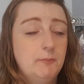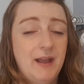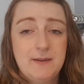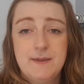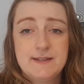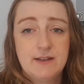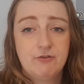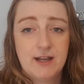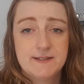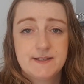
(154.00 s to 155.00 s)
baby's
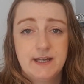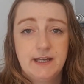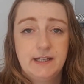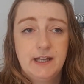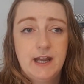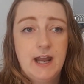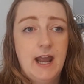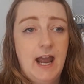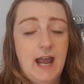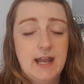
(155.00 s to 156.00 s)
resting,
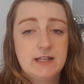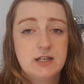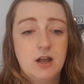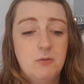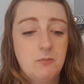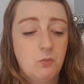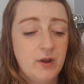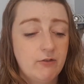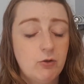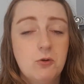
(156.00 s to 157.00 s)
and
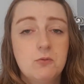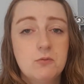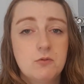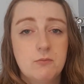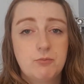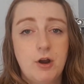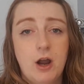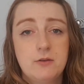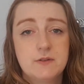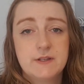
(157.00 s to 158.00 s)
we're all
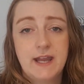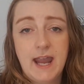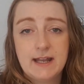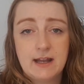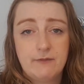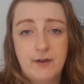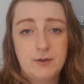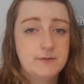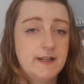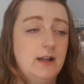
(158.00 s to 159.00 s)
prone to getting our
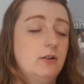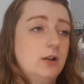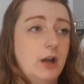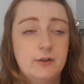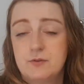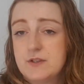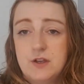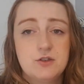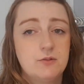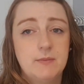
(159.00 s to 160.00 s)
phones out and going on
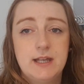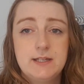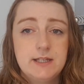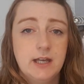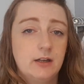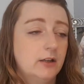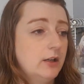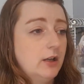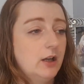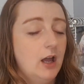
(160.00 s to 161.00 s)
social media,
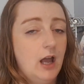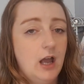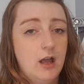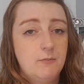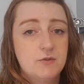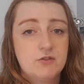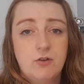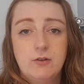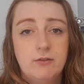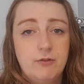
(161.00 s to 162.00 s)

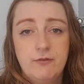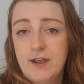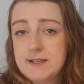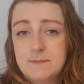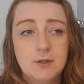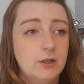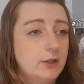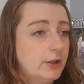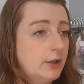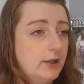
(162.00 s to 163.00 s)
scrolling through
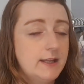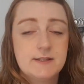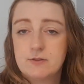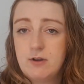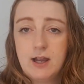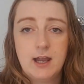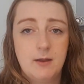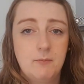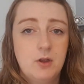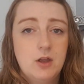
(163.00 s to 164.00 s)
Facebook,
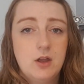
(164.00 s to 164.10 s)
Instagram,